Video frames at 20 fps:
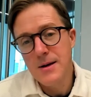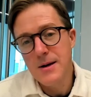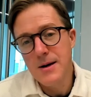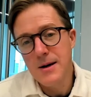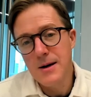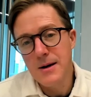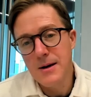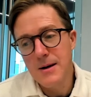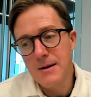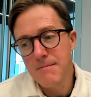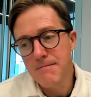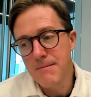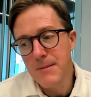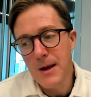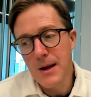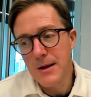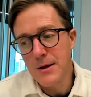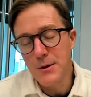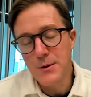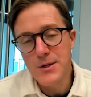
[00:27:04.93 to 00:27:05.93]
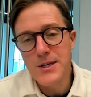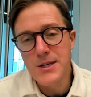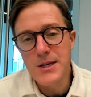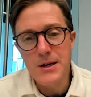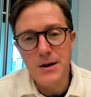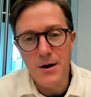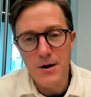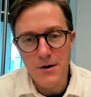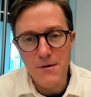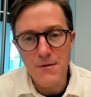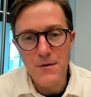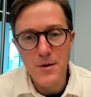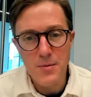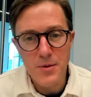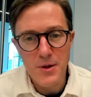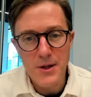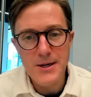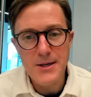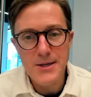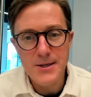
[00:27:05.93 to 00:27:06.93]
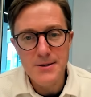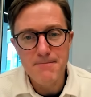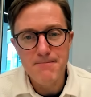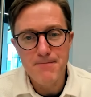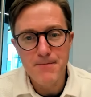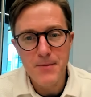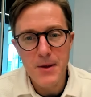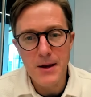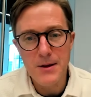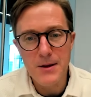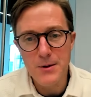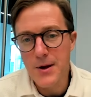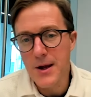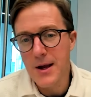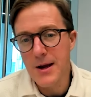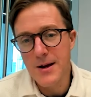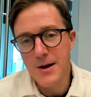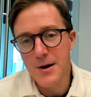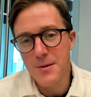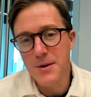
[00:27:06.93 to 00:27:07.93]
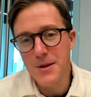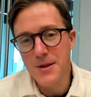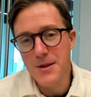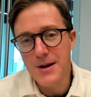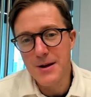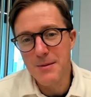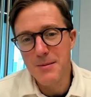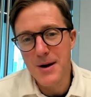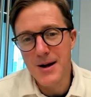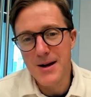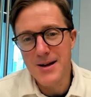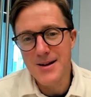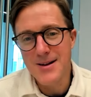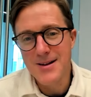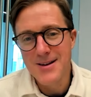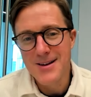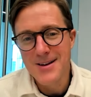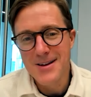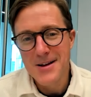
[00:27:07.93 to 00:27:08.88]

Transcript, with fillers: Um, you see it all over the place. And you can't help but think about it.